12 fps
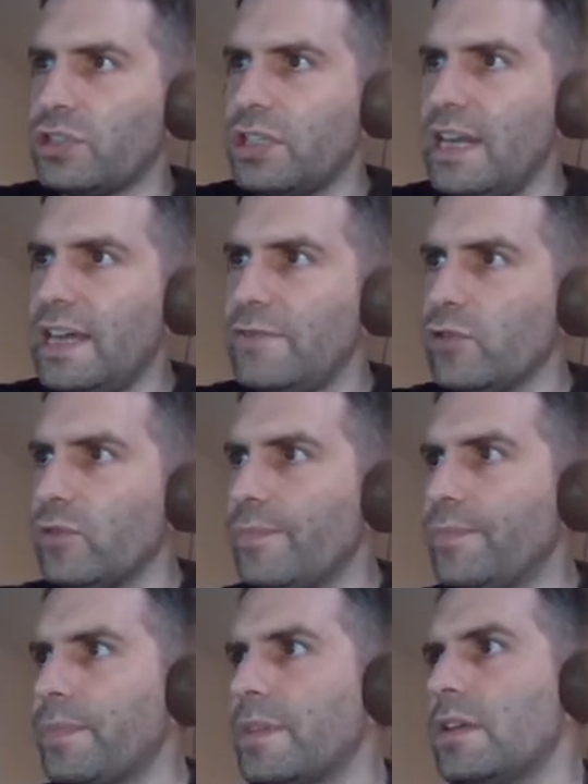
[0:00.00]
the level.
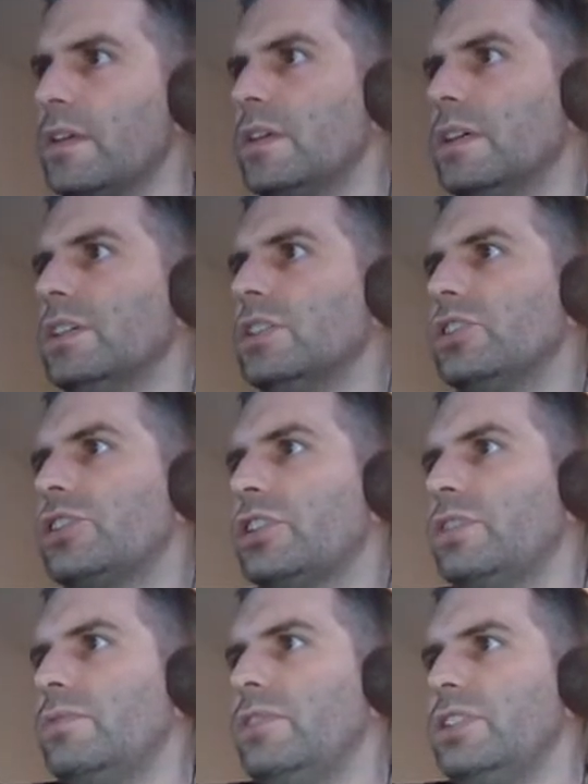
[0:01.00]

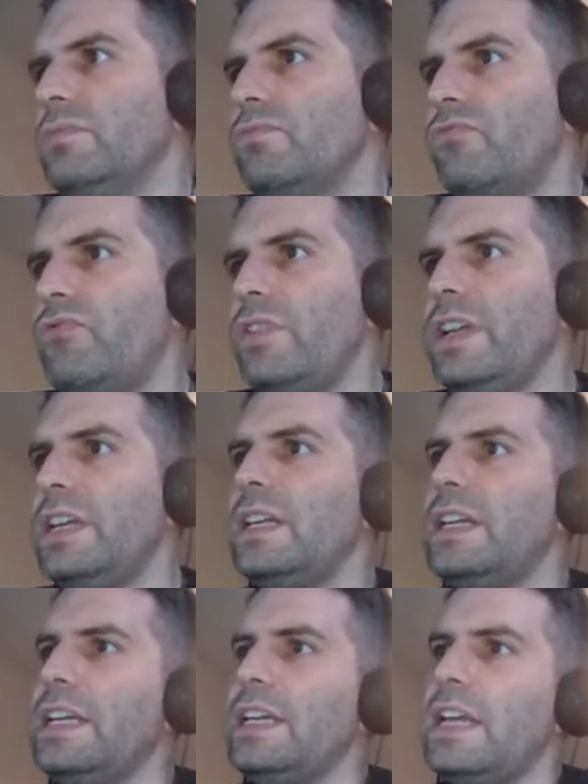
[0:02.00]
So there isn't
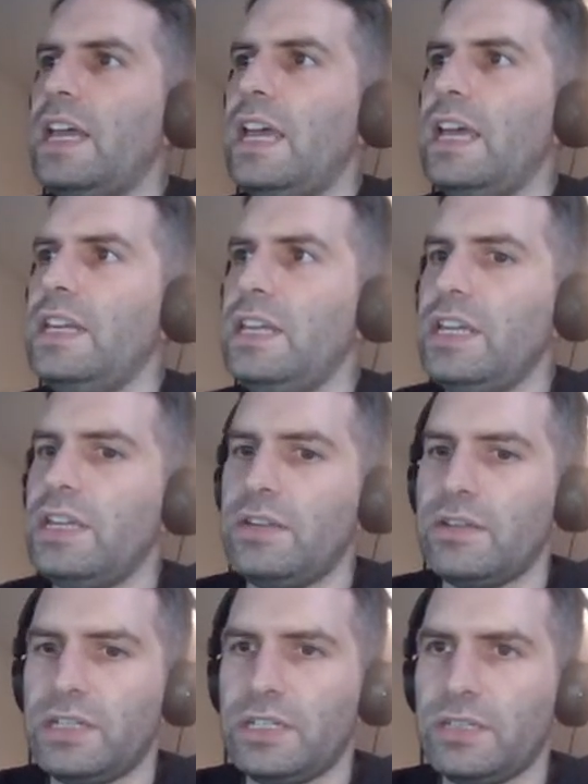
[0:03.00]
really any
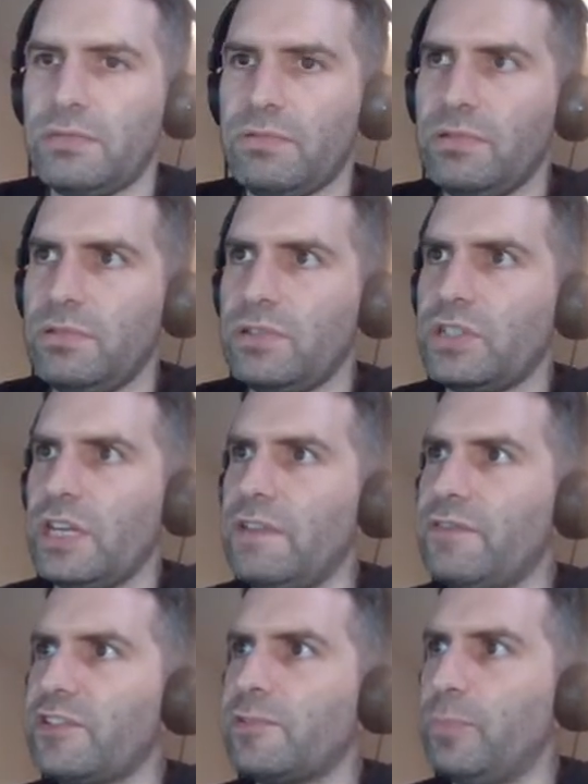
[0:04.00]

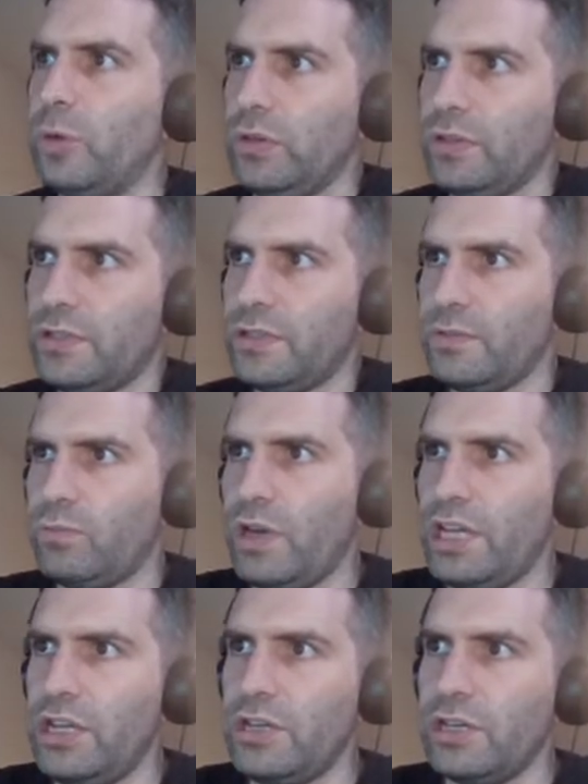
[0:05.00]
safe spots
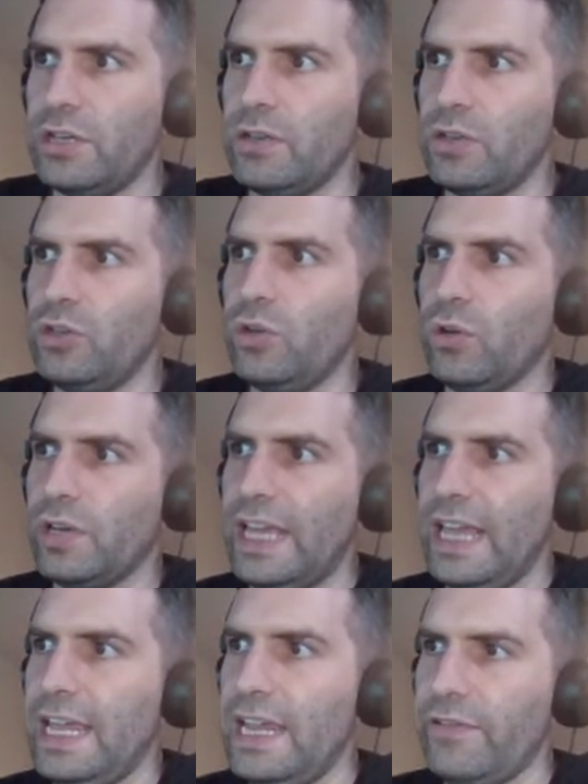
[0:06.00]
where you can not
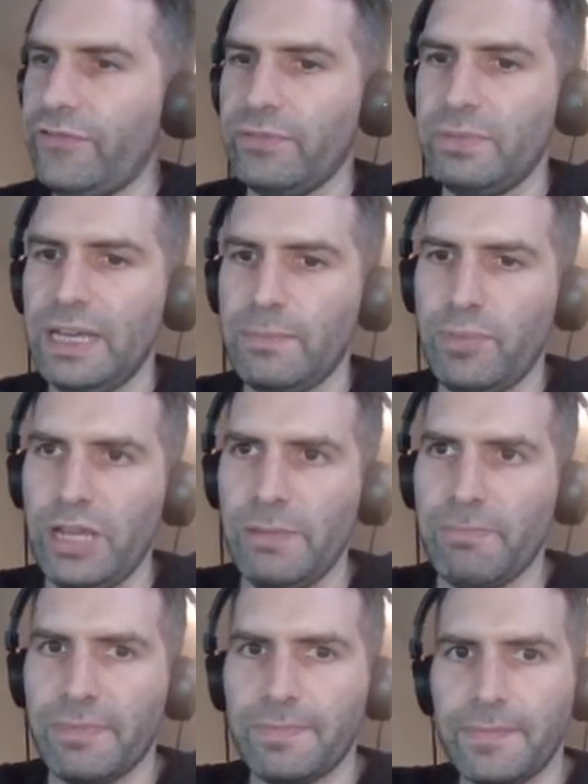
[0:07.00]
get hit from that
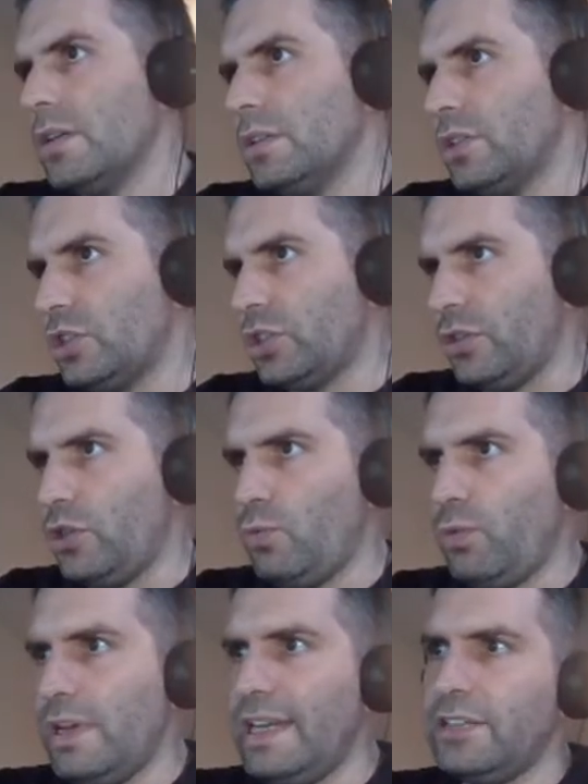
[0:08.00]
beam. So you
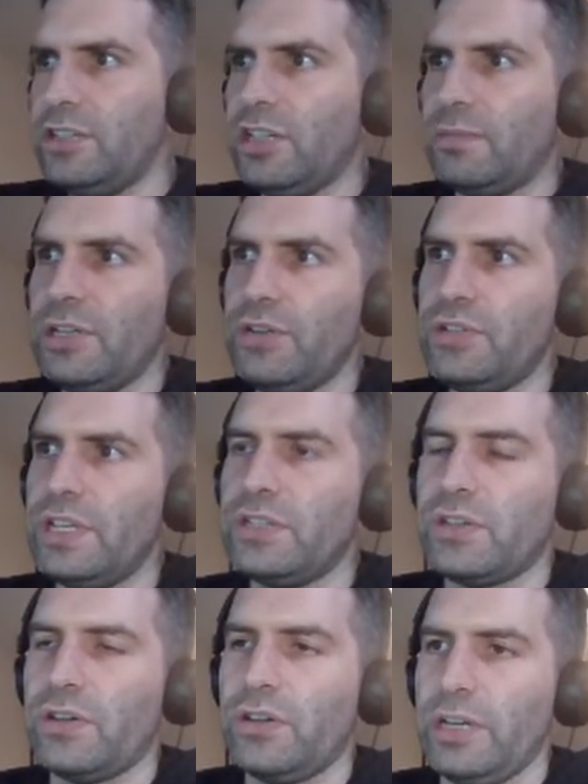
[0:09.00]
will end up losing
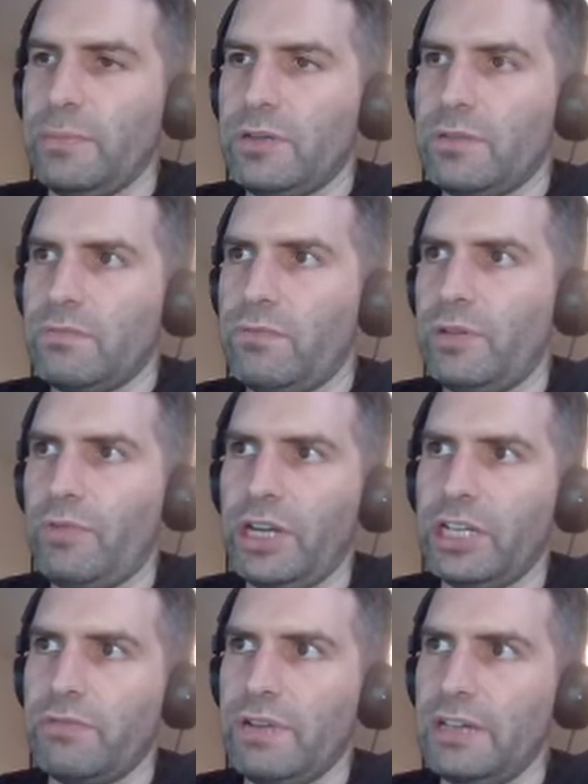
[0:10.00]
time when
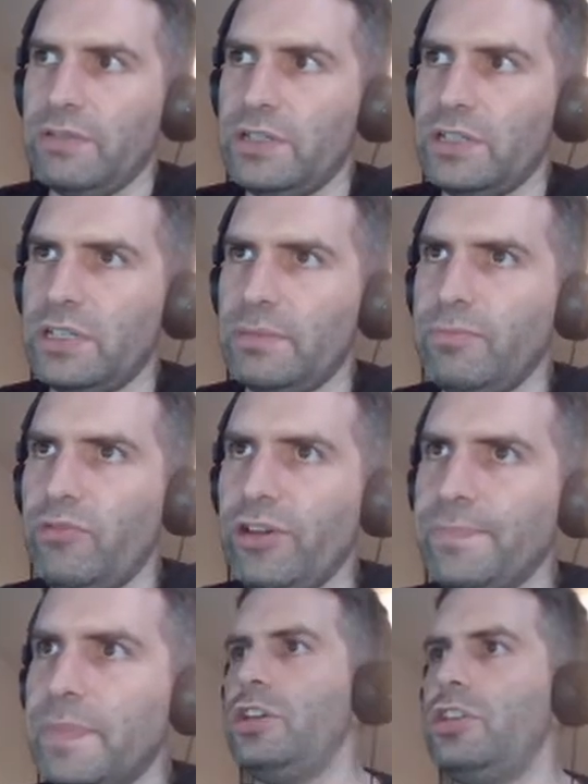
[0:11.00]
running around this at some
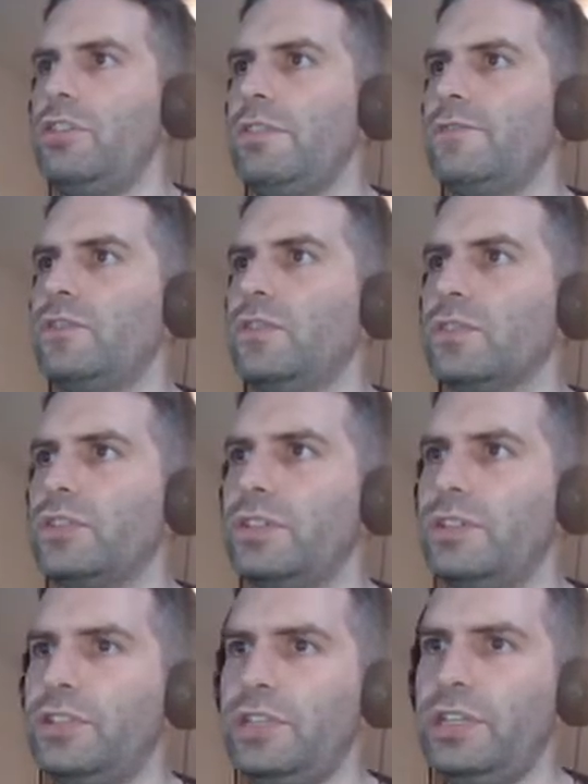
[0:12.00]
point. You have got
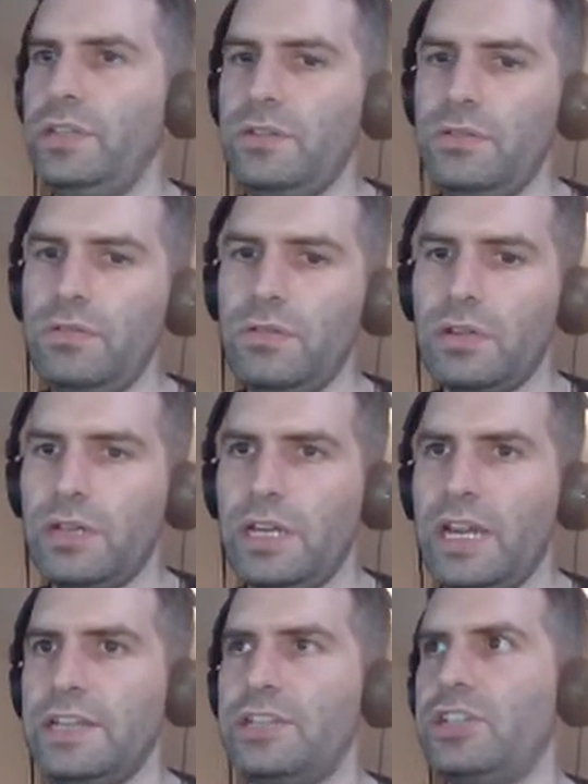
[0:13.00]
2
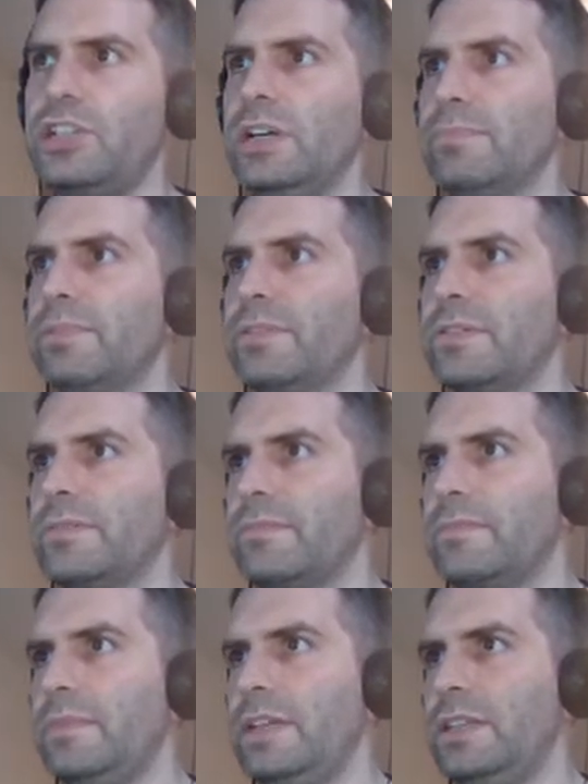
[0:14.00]
edge jumps
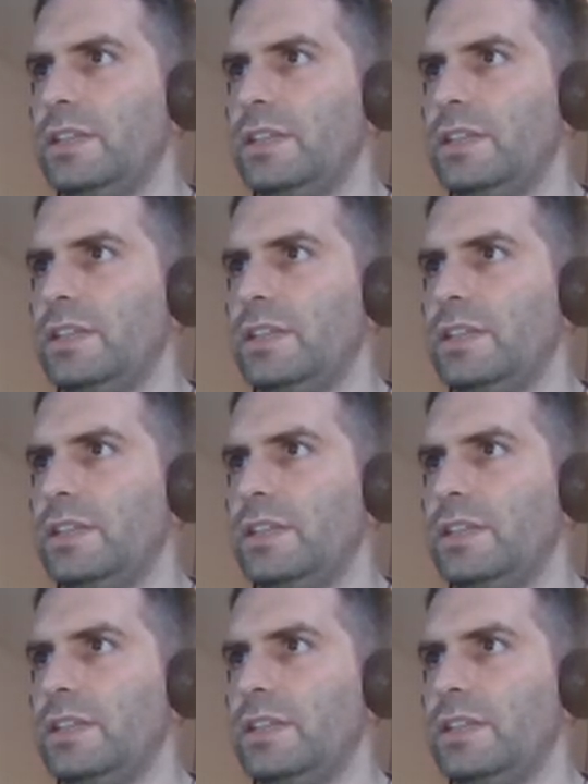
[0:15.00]
in